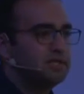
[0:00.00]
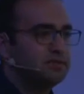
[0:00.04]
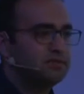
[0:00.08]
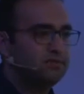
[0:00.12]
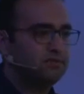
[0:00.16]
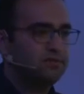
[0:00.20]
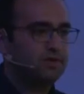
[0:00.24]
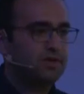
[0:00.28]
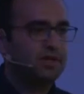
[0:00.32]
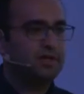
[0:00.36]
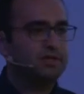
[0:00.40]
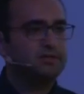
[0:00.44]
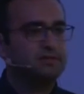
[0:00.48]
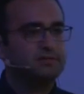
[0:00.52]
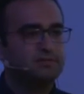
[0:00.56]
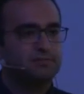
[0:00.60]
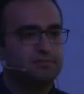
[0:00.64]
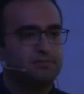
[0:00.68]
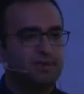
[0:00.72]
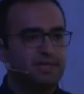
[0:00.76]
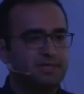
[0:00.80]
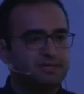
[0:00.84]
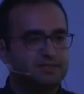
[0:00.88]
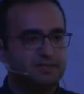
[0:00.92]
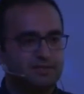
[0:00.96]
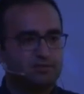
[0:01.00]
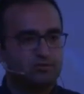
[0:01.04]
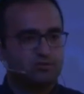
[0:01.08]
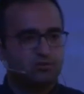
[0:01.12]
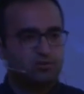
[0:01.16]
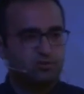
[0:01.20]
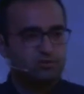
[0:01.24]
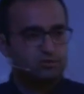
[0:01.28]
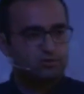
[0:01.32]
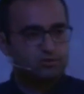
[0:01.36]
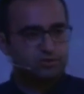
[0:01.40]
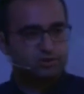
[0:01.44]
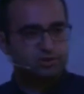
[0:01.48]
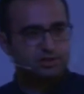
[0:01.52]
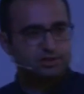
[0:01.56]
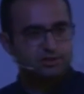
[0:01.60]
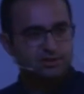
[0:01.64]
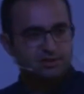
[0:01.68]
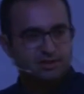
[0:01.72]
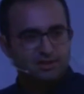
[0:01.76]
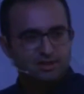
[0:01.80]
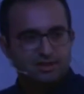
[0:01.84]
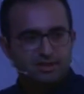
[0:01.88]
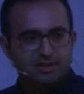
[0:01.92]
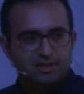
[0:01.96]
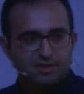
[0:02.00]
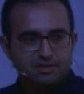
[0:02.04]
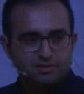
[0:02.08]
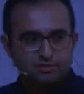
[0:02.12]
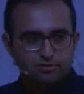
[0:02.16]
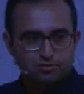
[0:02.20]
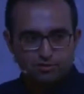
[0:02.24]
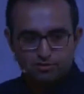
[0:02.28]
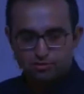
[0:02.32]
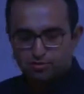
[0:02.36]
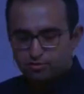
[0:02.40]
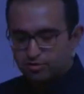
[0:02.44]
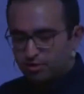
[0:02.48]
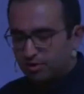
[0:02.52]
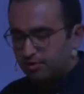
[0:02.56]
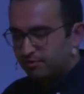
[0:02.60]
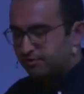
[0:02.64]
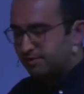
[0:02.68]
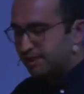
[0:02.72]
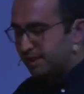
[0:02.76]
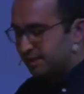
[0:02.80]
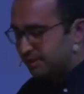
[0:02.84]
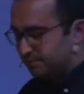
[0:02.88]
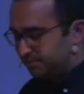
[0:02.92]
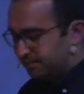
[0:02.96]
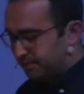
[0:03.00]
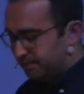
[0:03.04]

to find the better solution to solve that